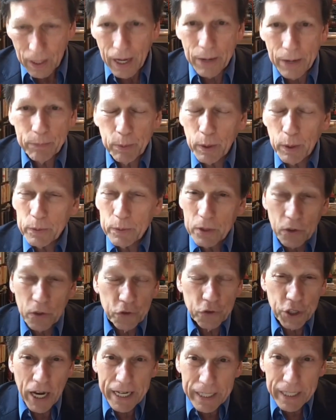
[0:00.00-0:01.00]
And what, did
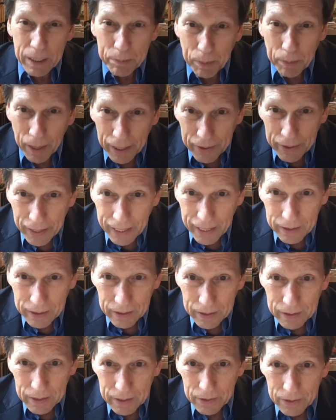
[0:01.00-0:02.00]
Cheney buy that?
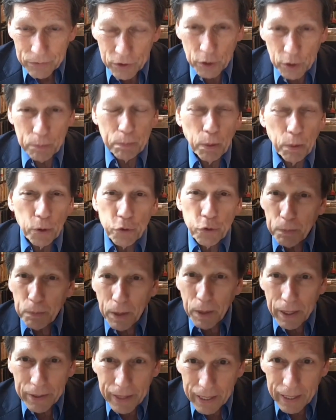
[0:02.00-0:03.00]
Did Bush
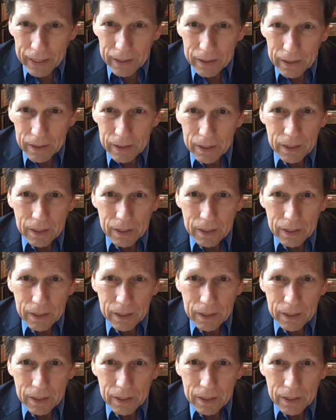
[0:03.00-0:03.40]
buy that?